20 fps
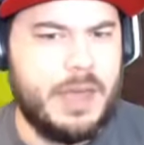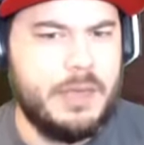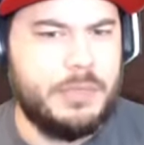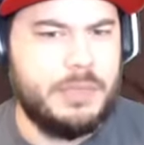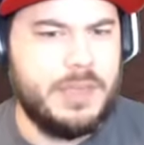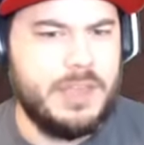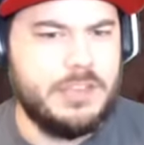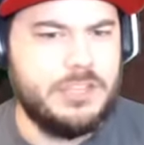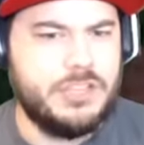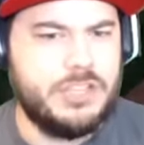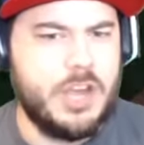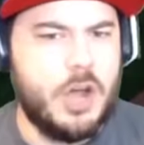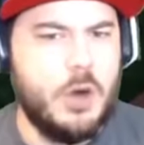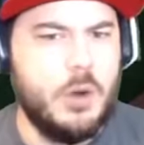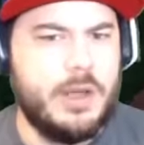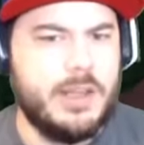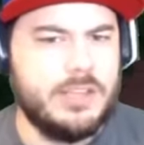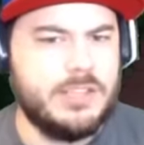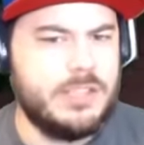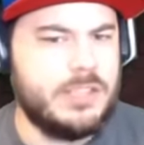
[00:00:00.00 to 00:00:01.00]
think so,
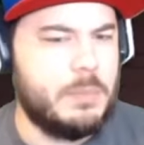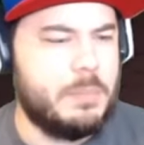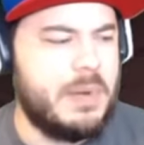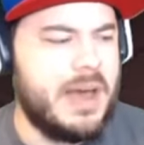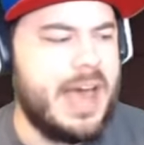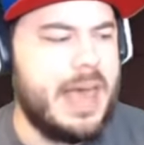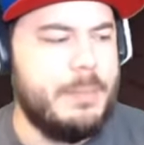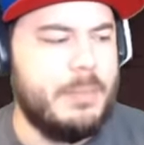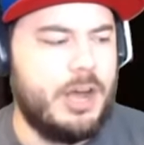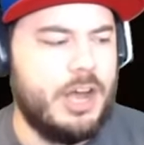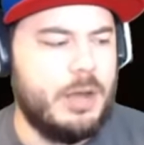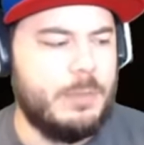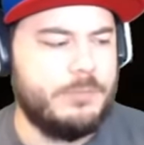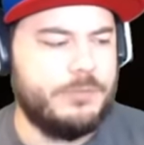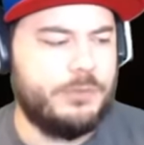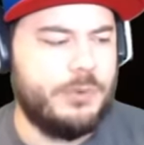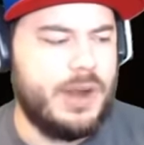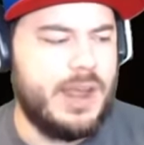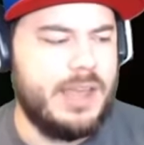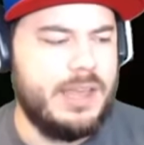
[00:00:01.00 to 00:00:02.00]
because of the pie
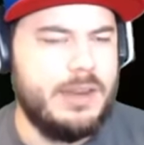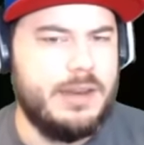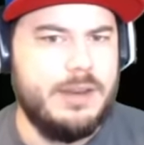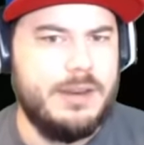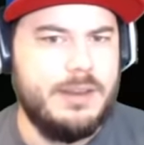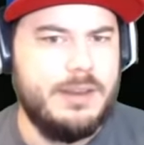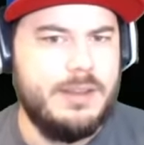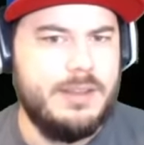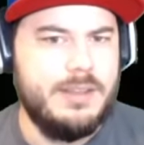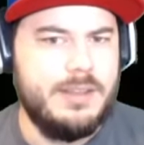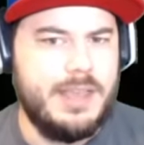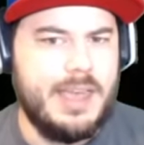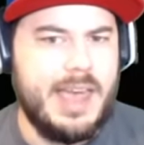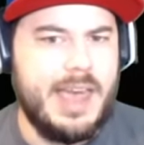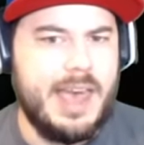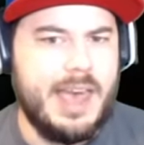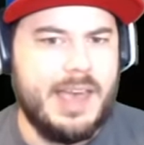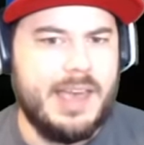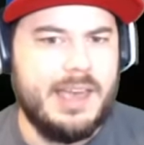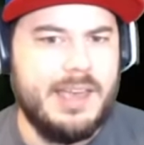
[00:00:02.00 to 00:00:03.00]
bombs, right?
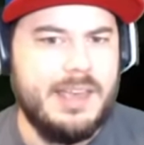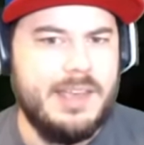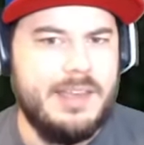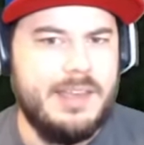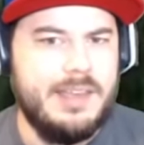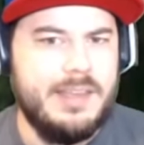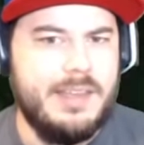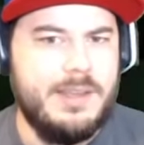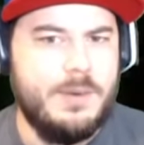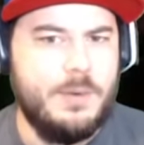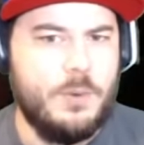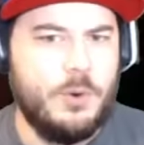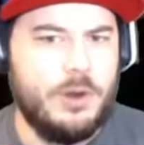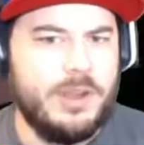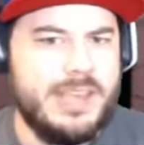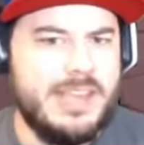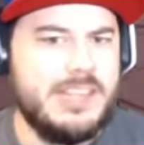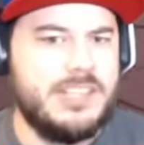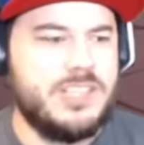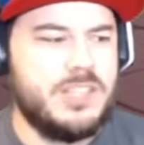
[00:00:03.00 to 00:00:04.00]
Yeah. Where he
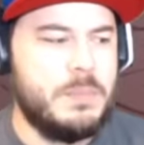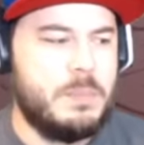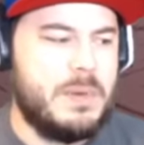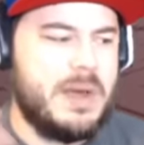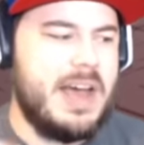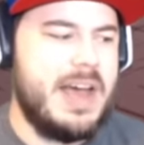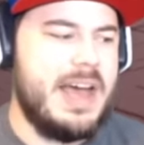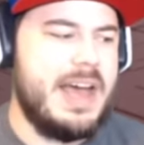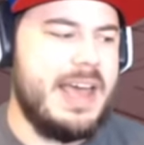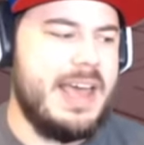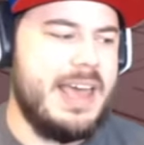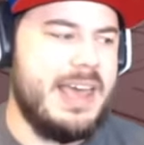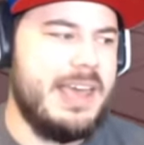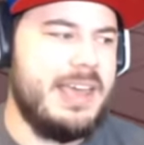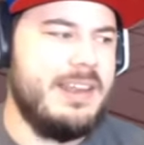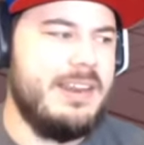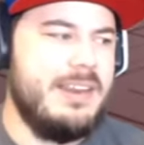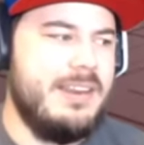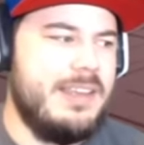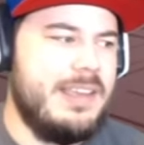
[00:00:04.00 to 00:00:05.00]
eats the pie
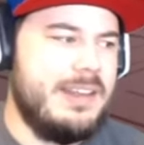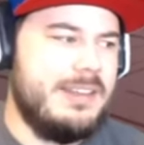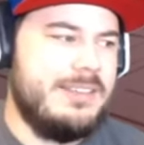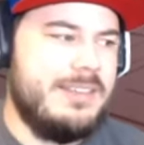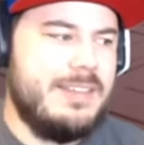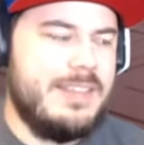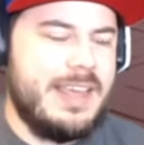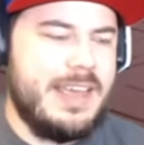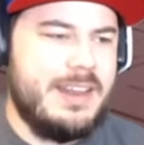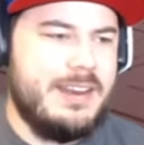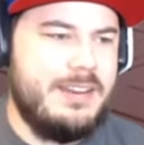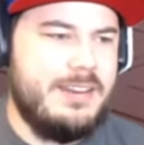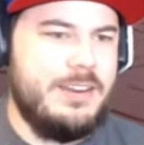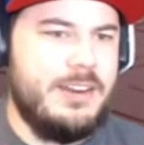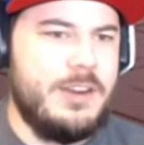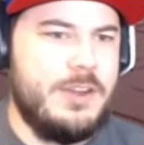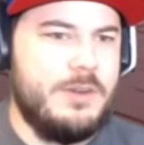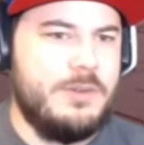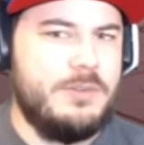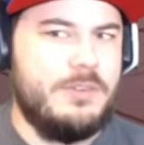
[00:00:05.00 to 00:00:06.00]
and get to that, you
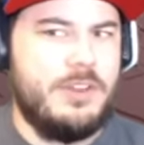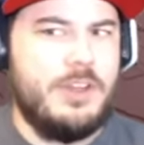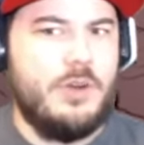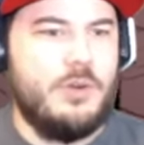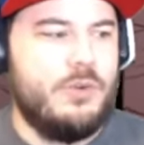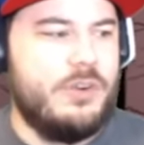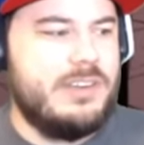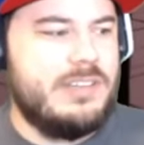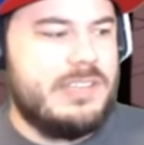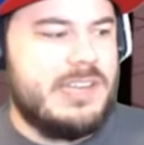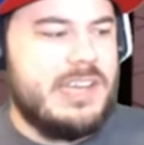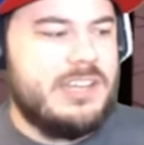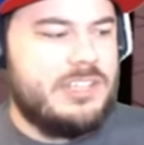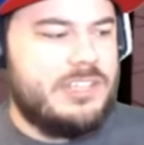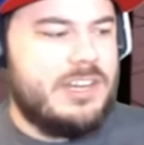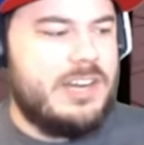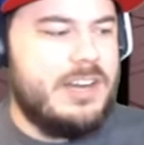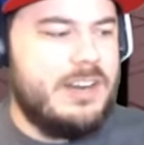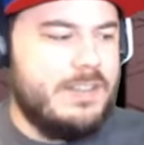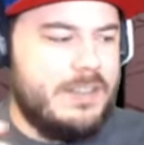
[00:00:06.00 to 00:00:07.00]
know, lower
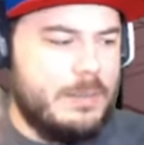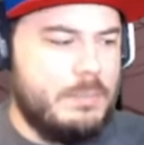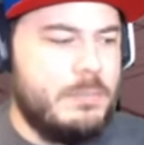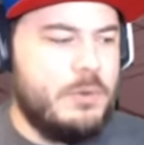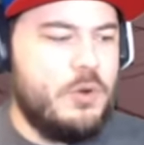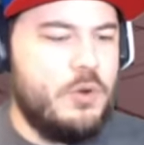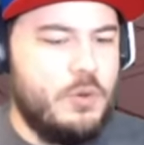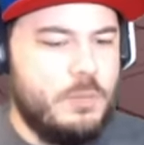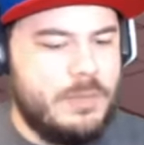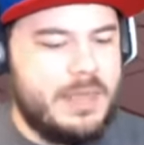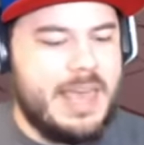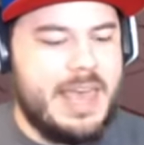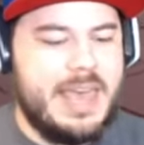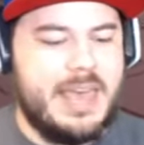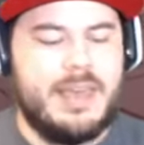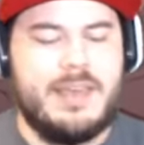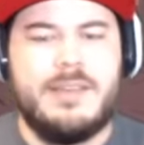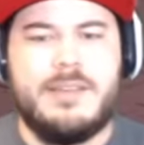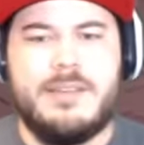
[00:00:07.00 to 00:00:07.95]
intestine, then boom, yeah.